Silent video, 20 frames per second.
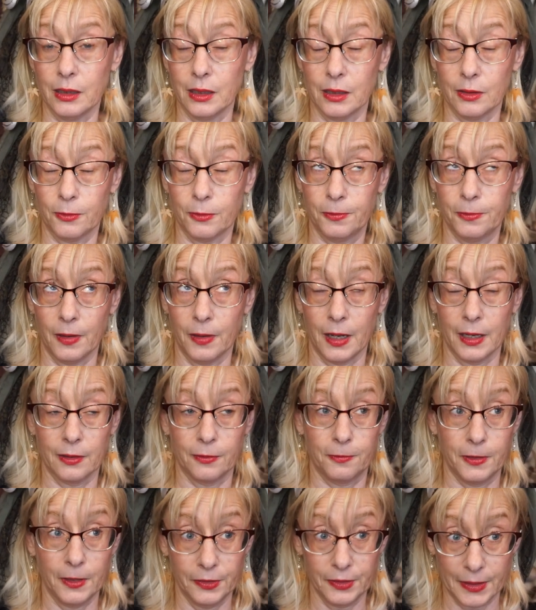If I
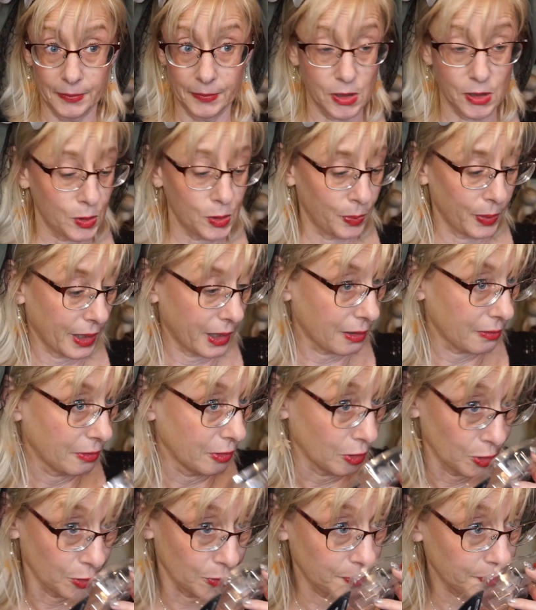filled up the spare
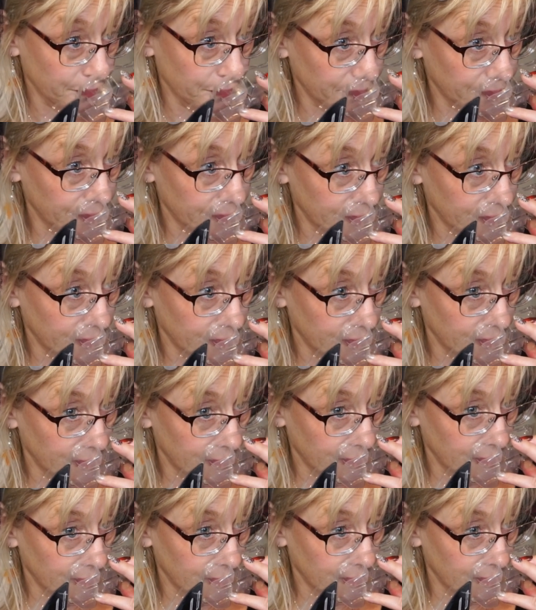room,
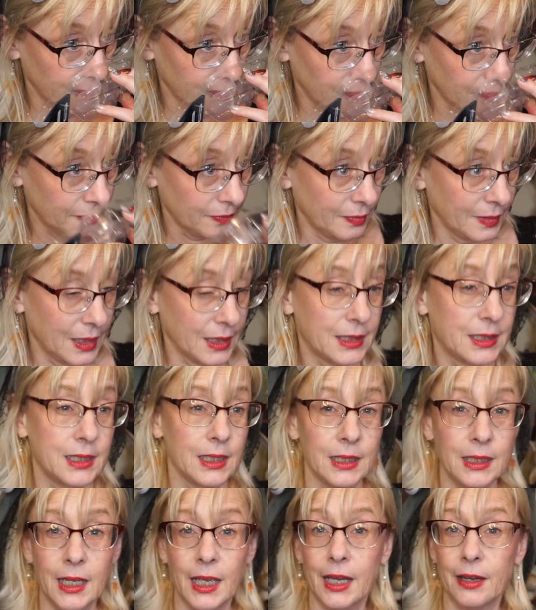it
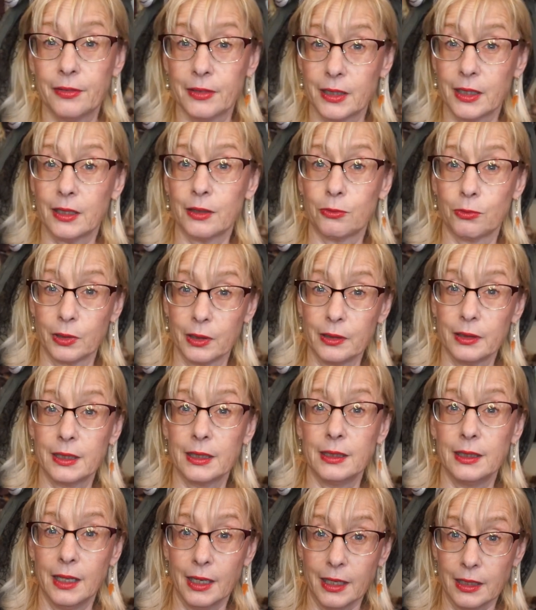did have a
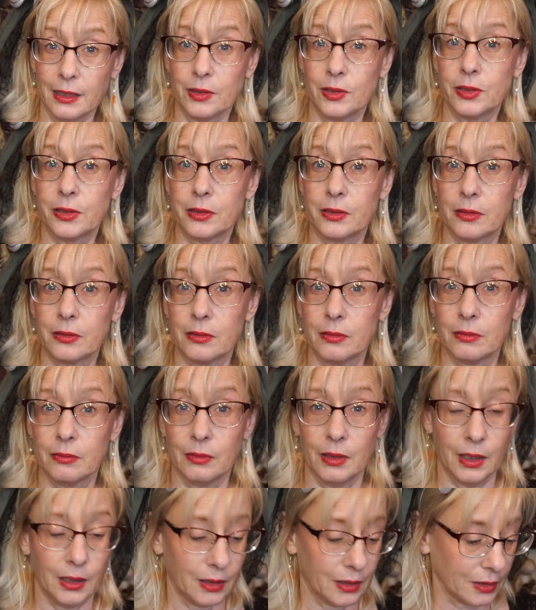really nice
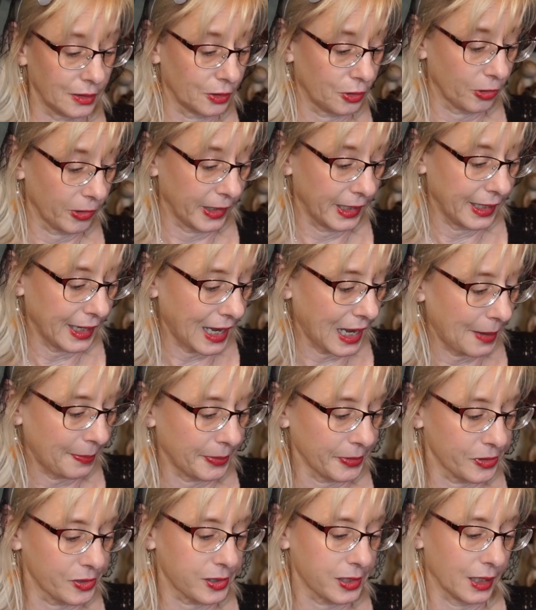uh, green
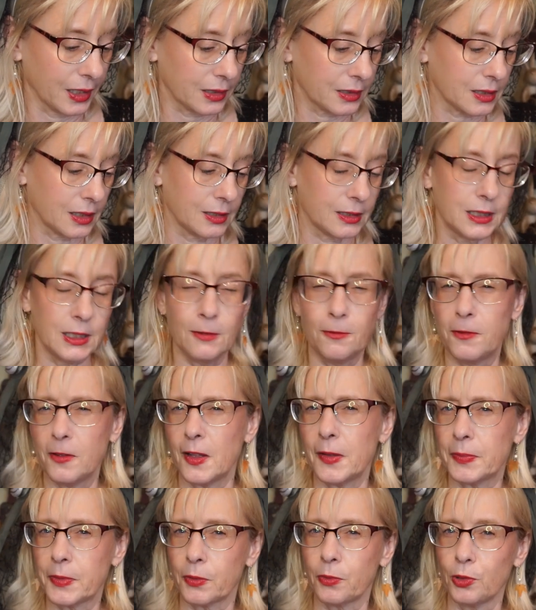apple scent. It did fill
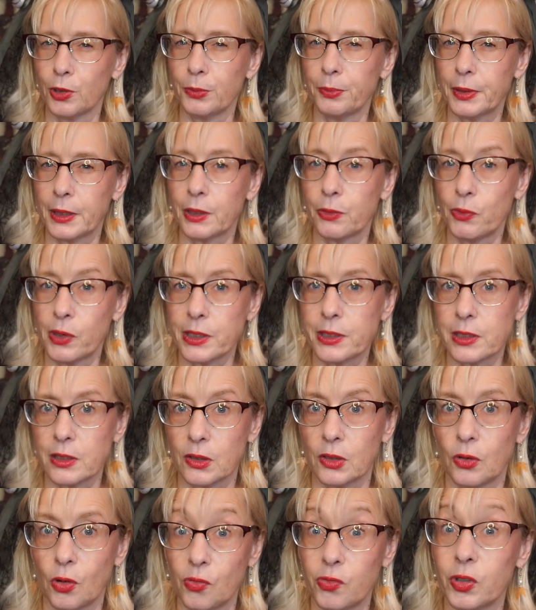up the room, but it
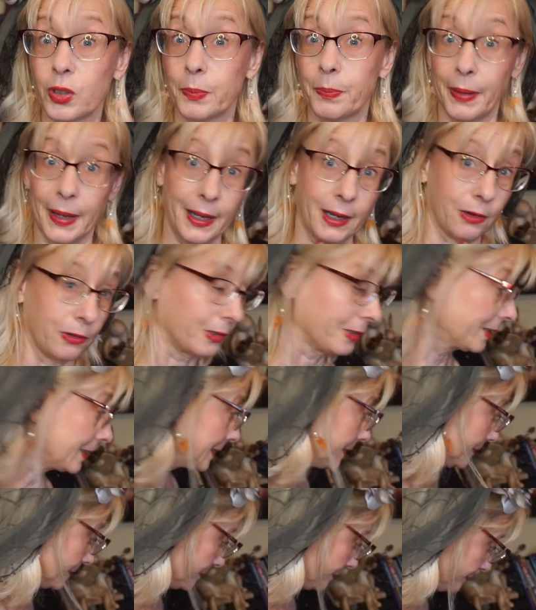wasn't overpowering.